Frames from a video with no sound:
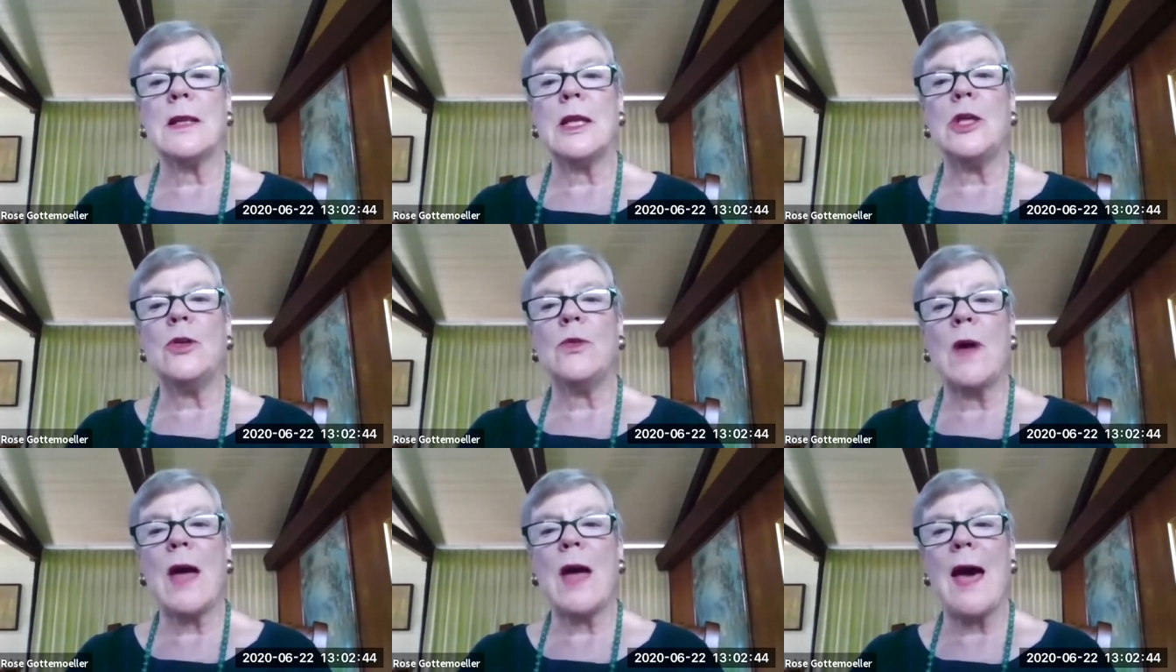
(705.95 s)

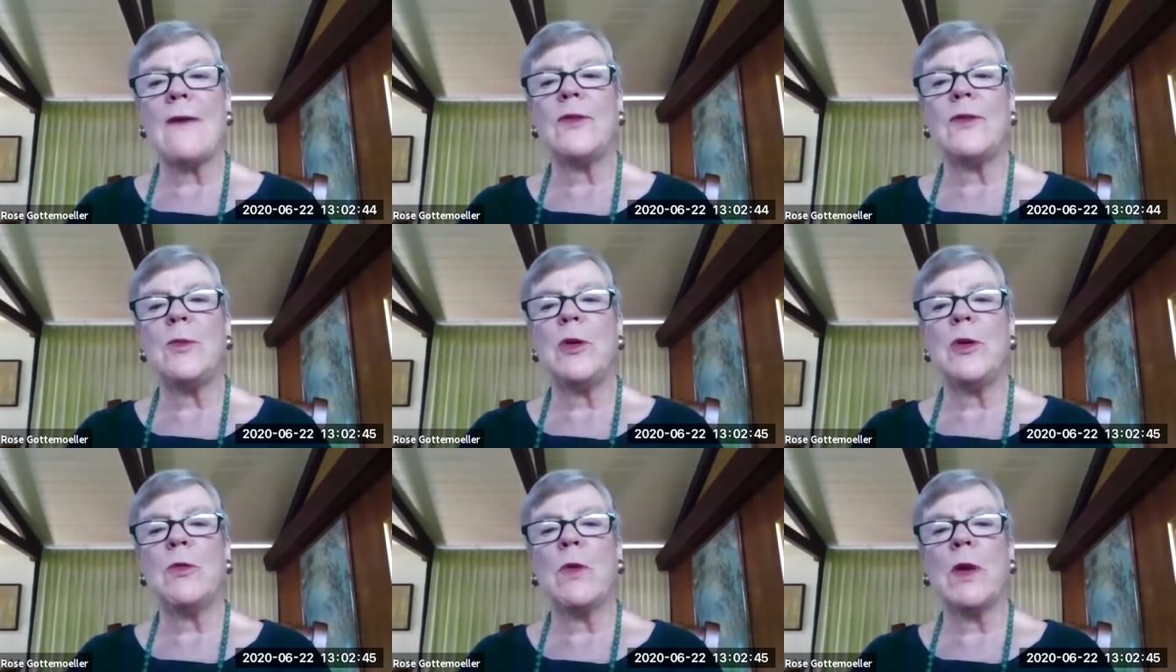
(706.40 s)
You
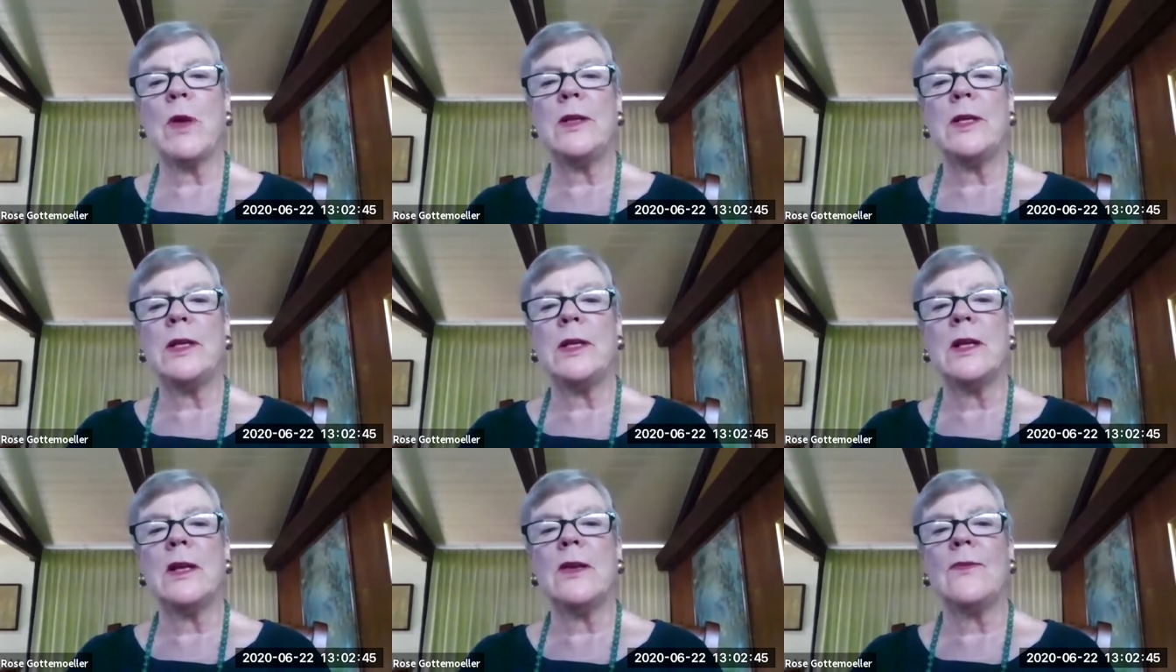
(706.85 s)
have to be ready
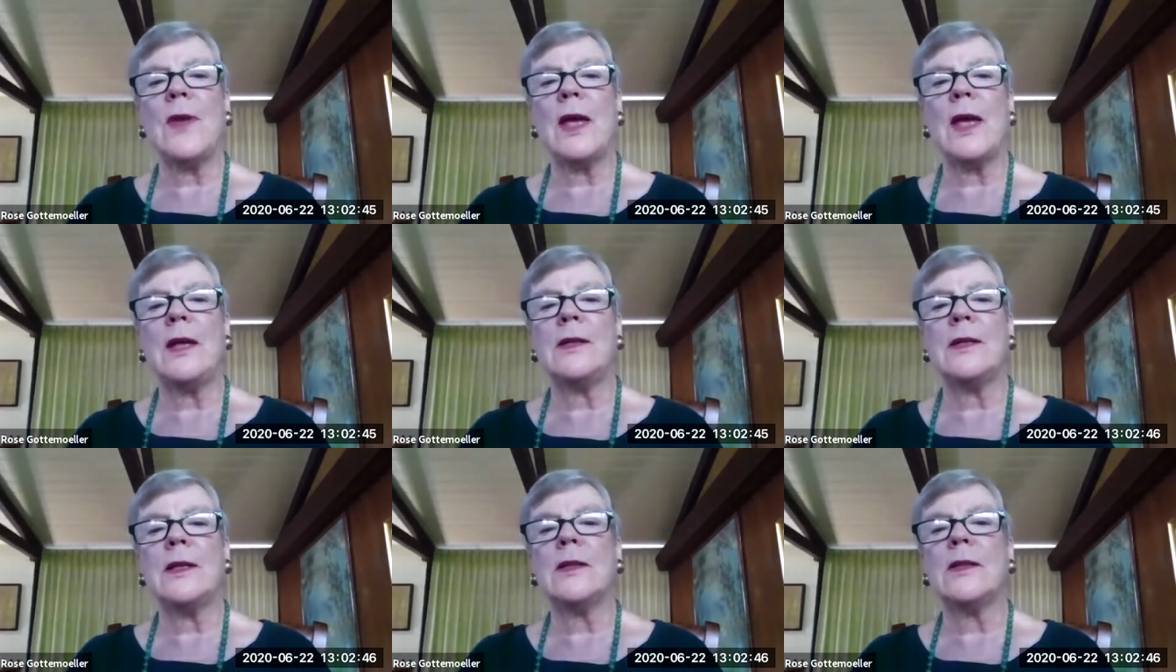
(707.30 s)
to
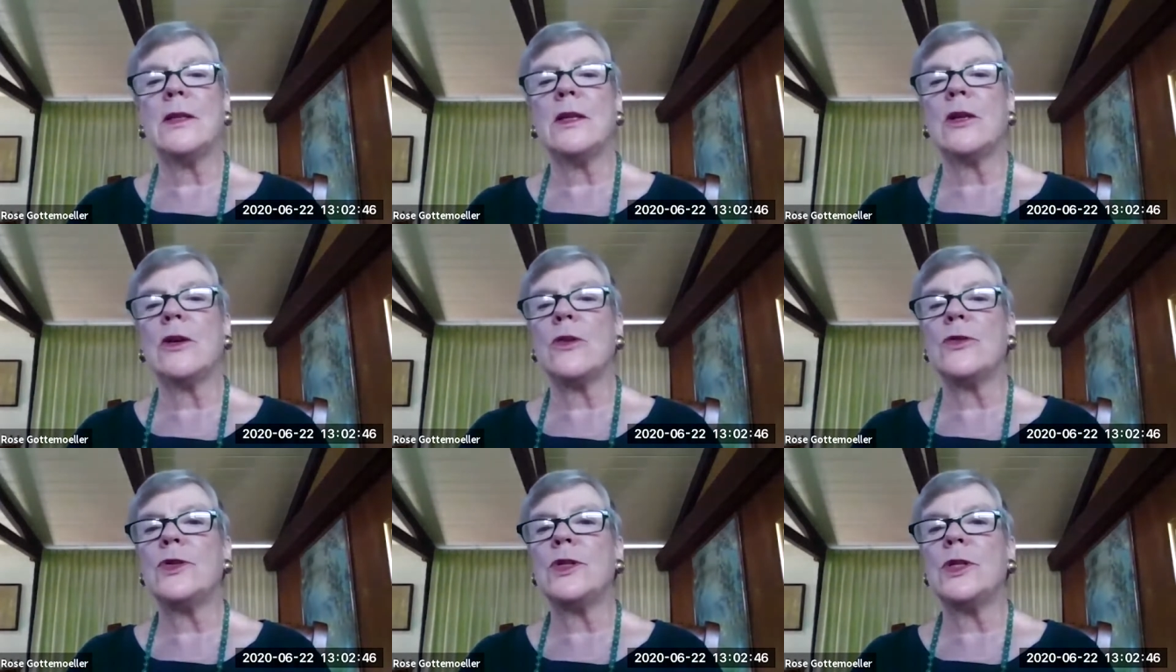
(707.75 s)
innovate in the
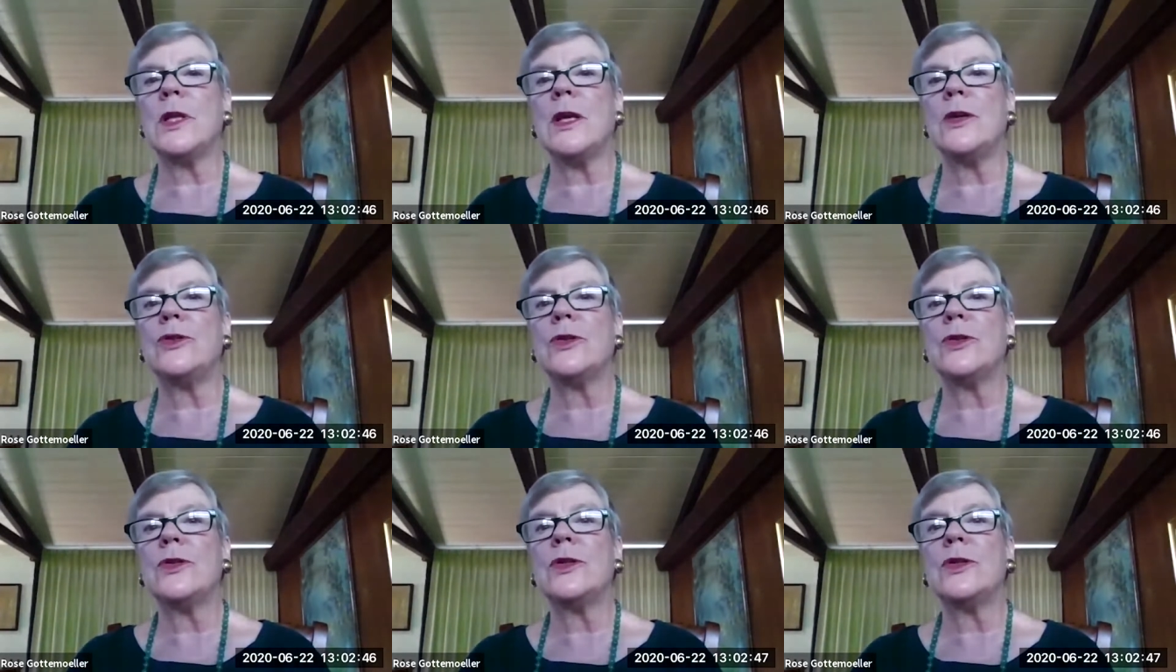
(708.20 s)

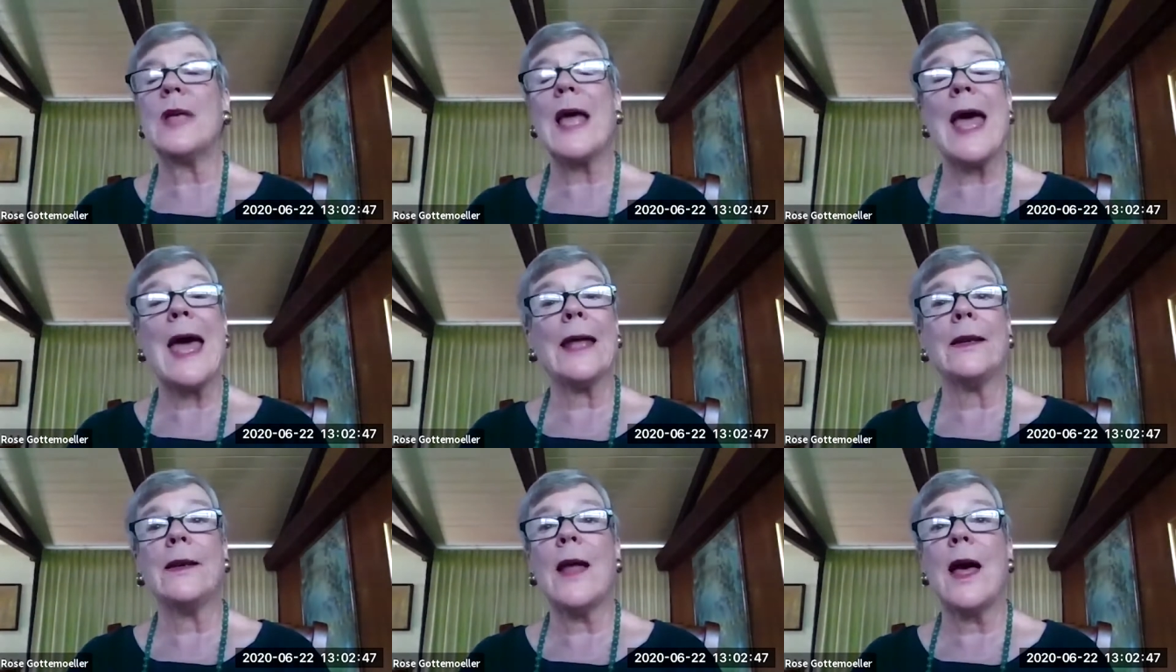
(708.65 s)
negotiations
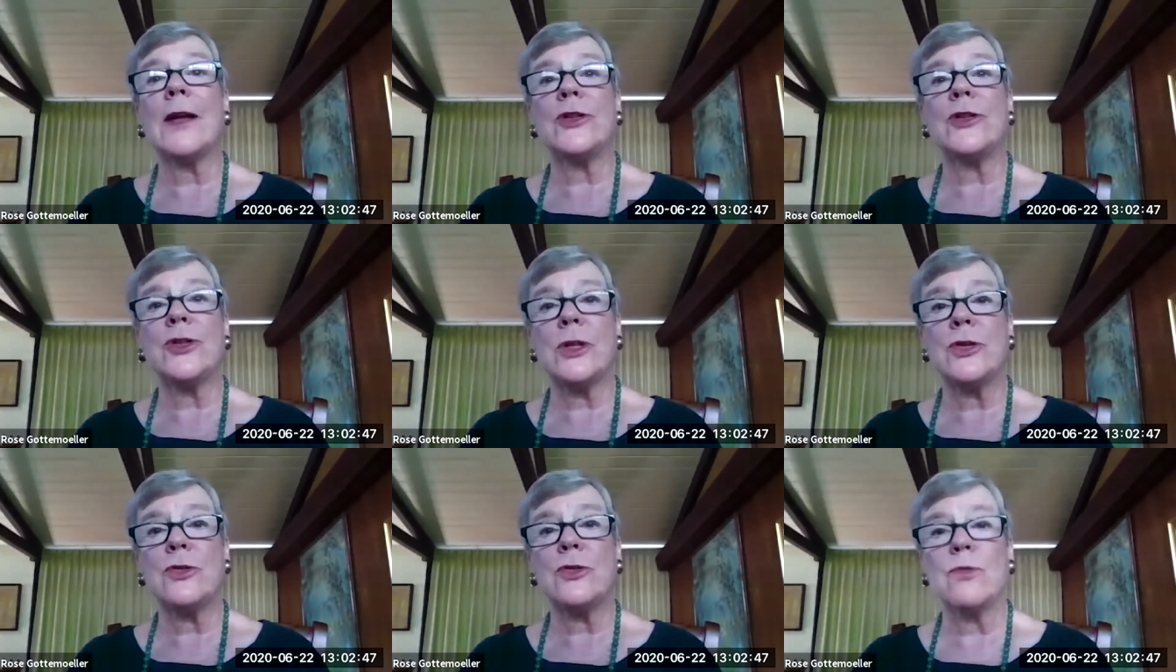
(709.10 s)
and
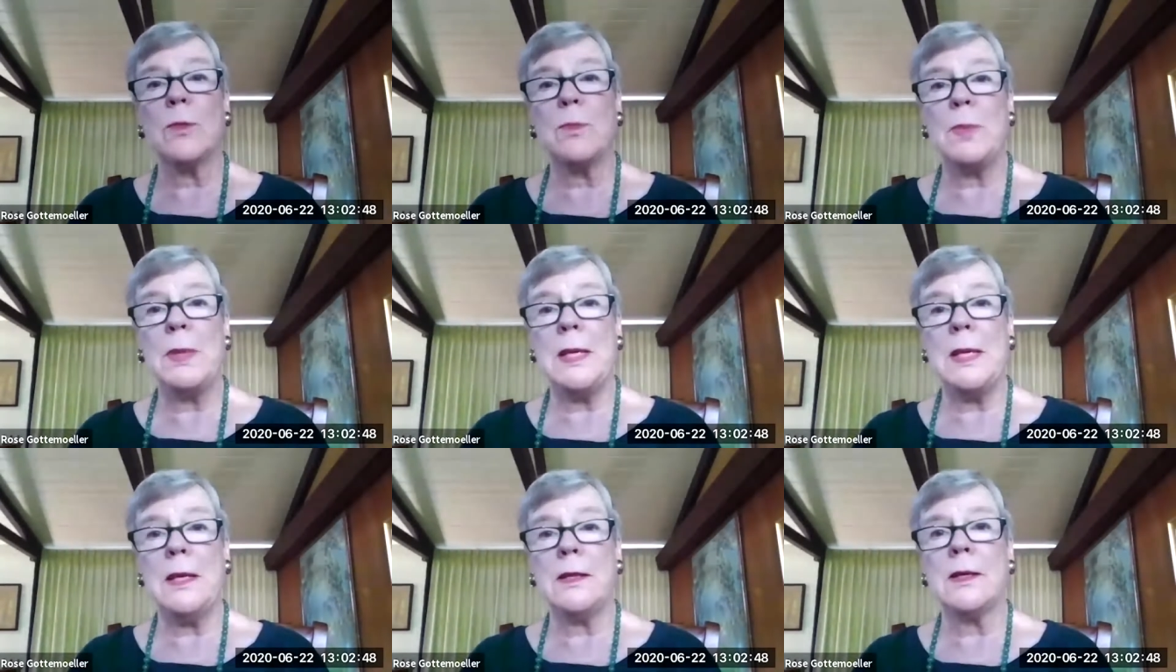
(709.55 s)
not just
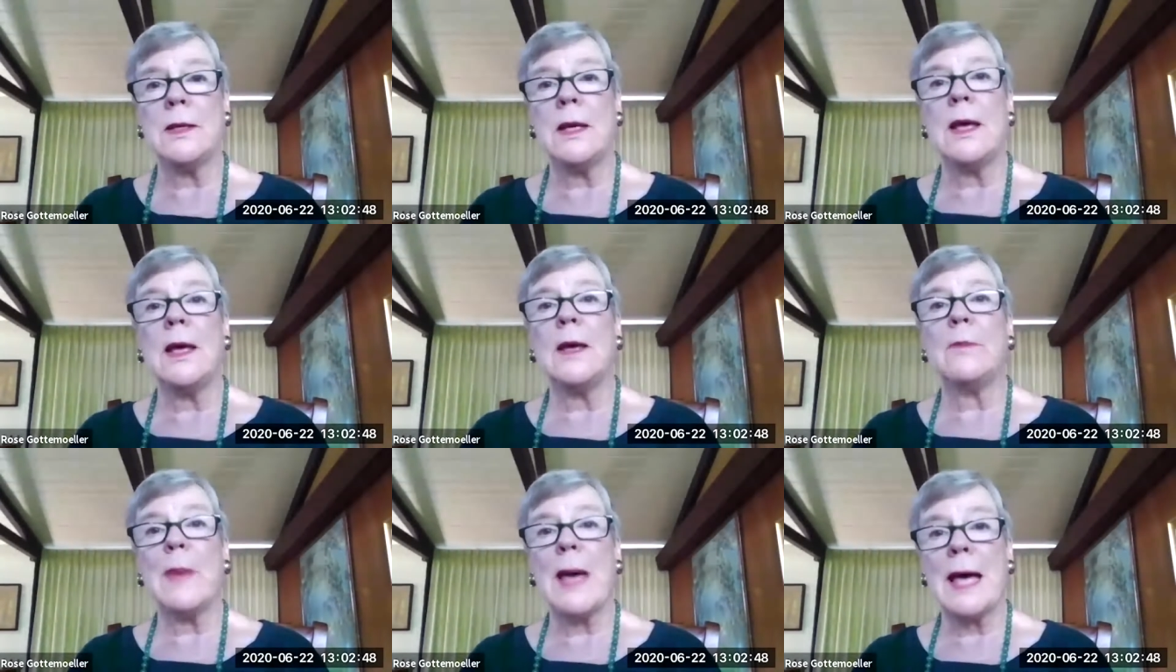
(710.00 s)
repeat
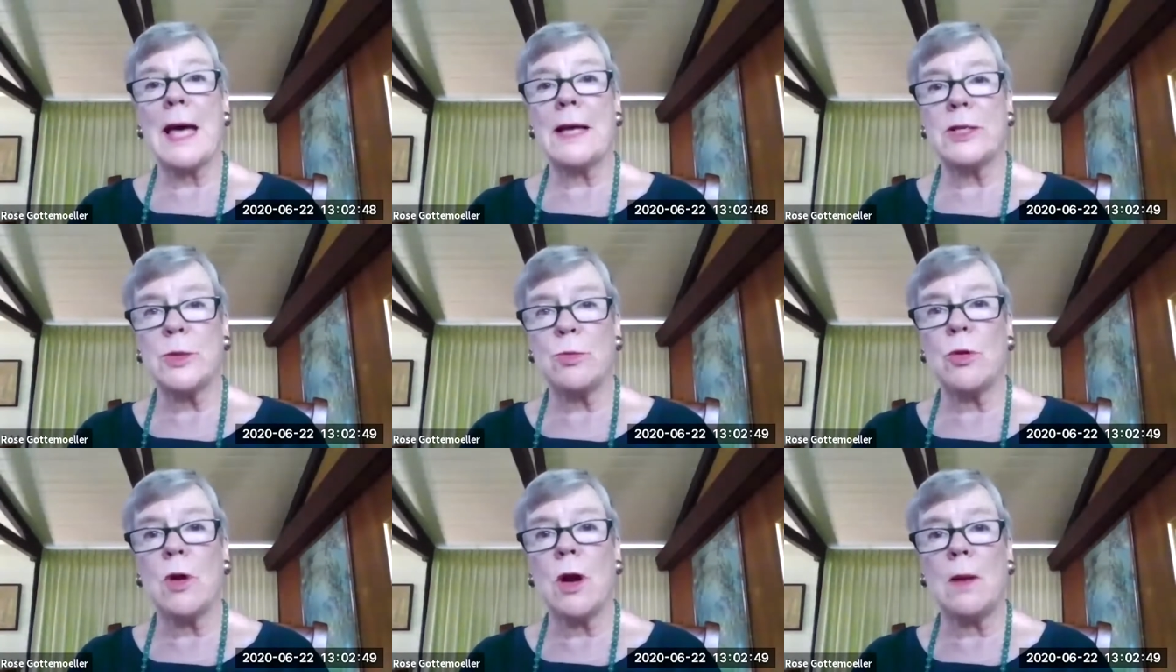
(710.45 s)

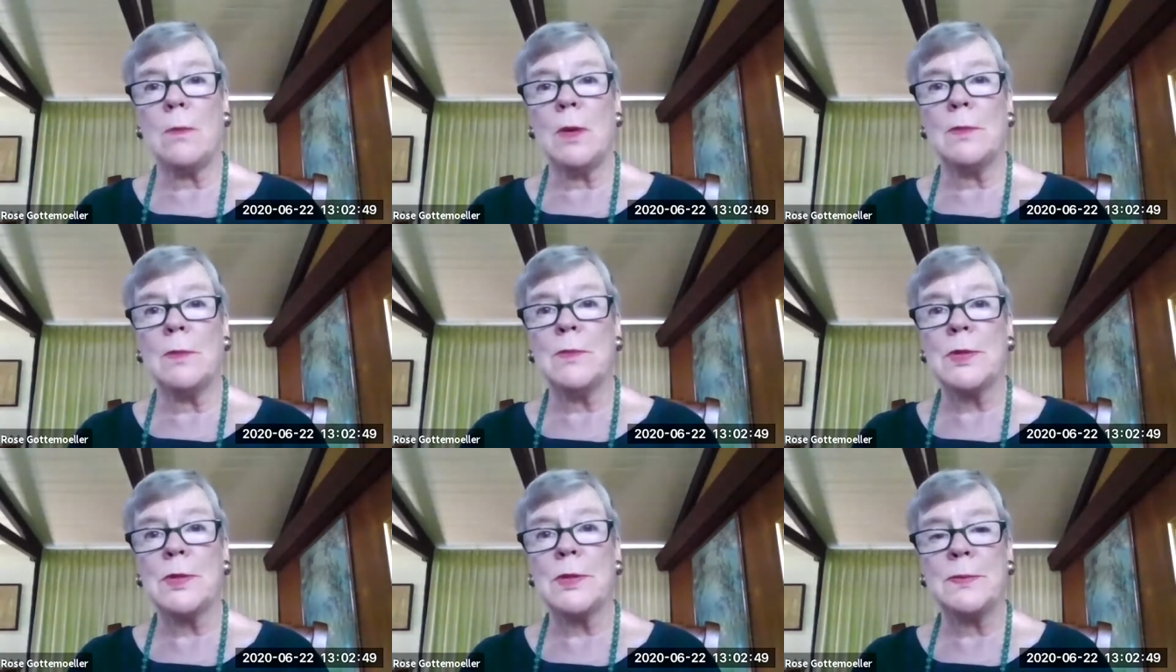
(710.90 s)
past
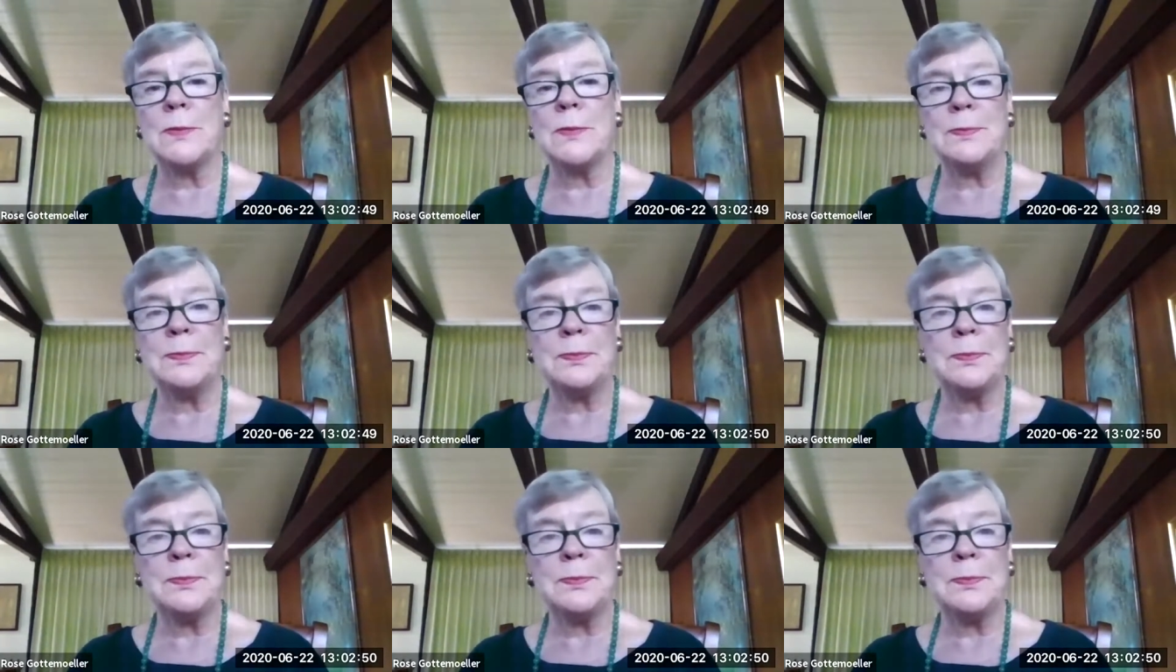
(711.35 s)
problems.